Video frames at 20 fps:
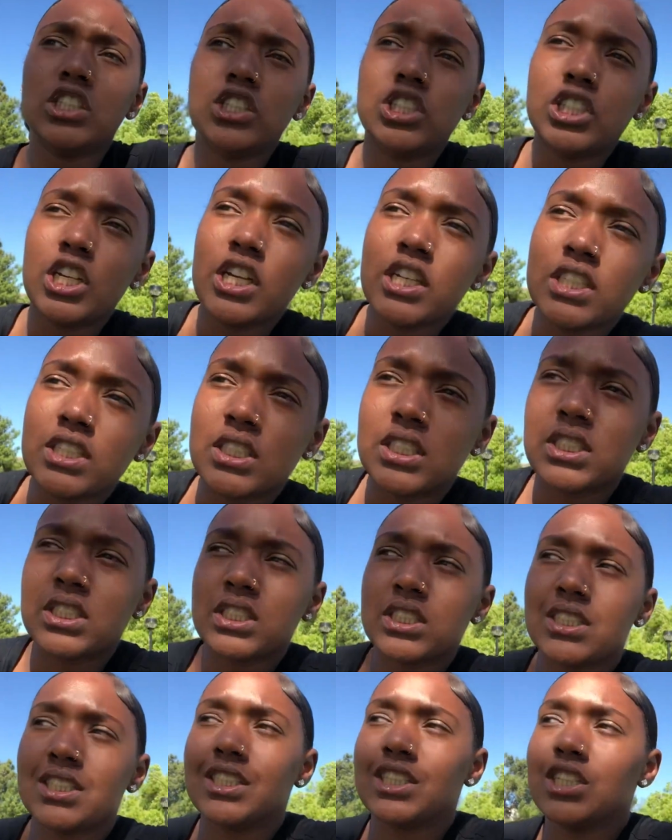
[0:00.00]

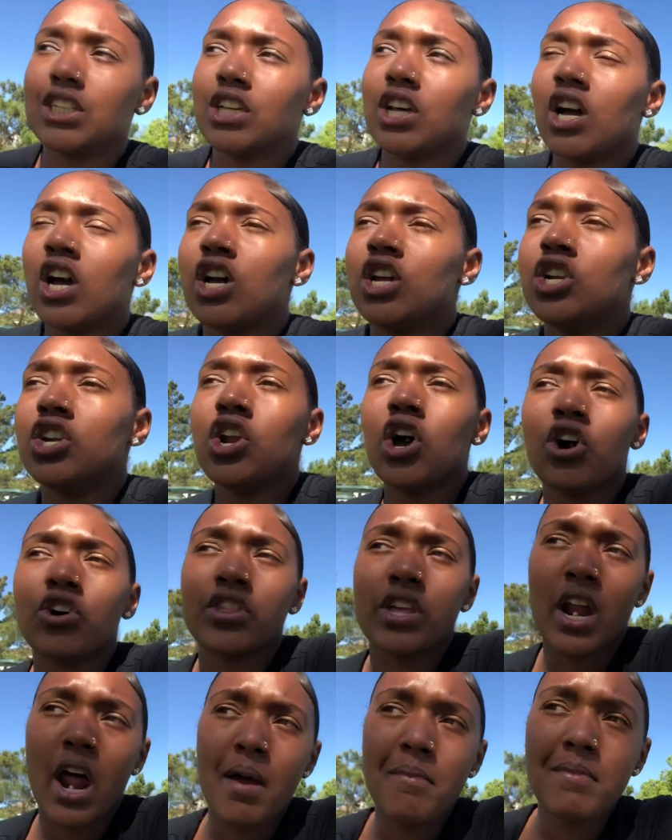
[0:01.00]
just
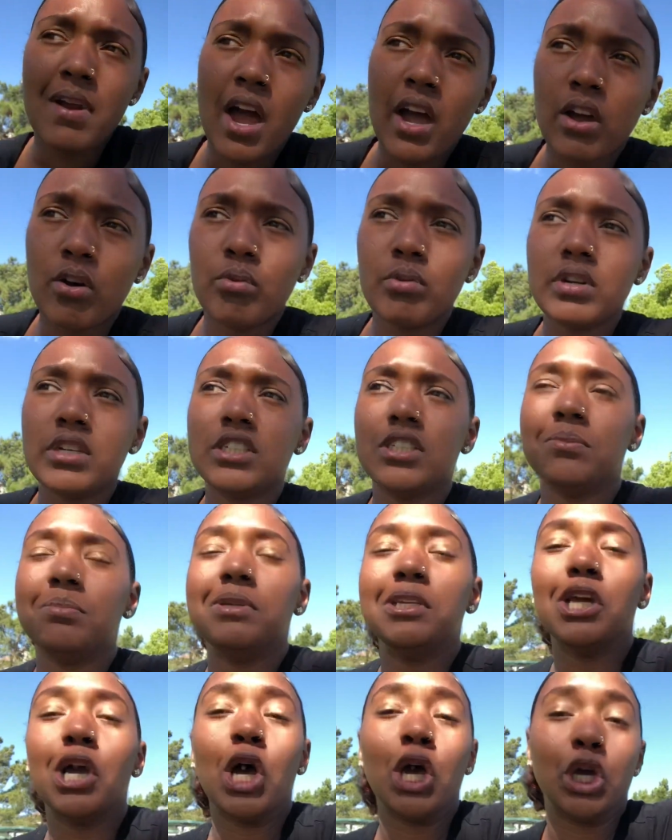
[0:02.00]
know that I'm not going to
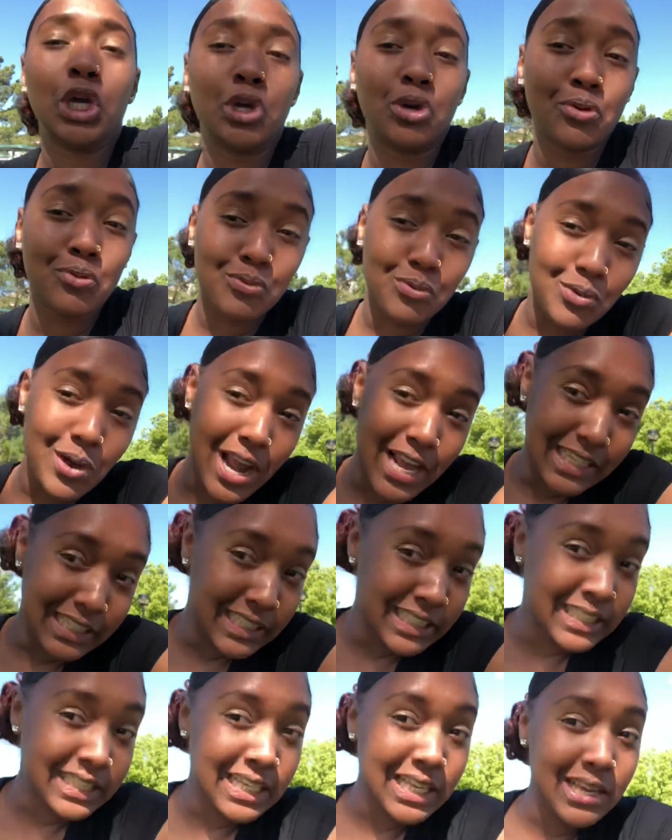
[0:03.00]
be
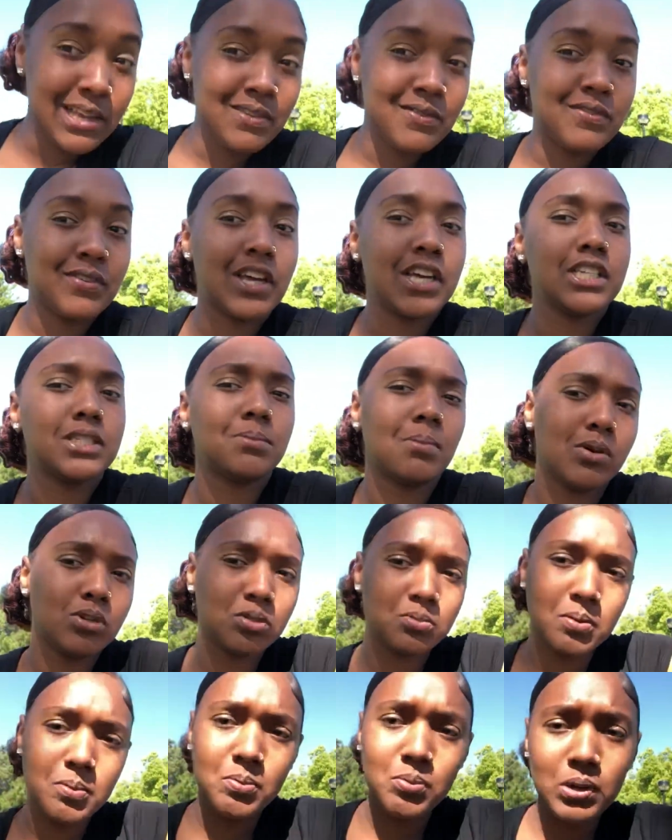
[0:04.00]
aggressive, because
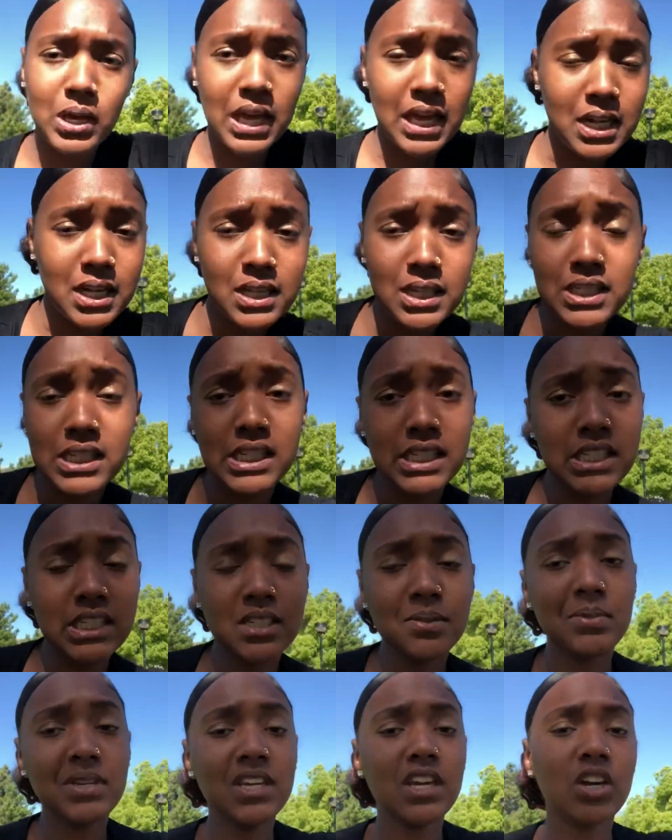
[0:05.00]
most people can tend
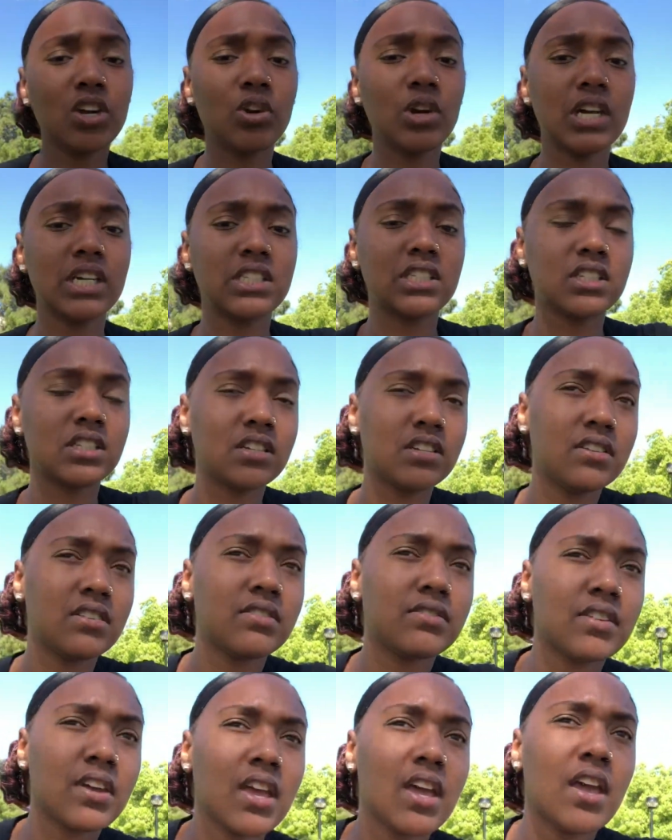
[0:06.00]
to be
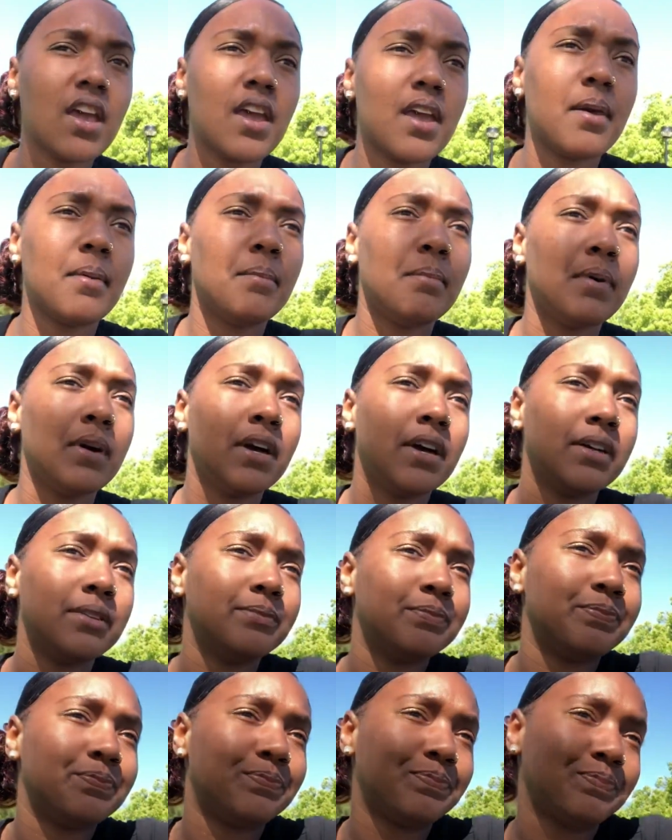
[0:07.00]
aggressive. But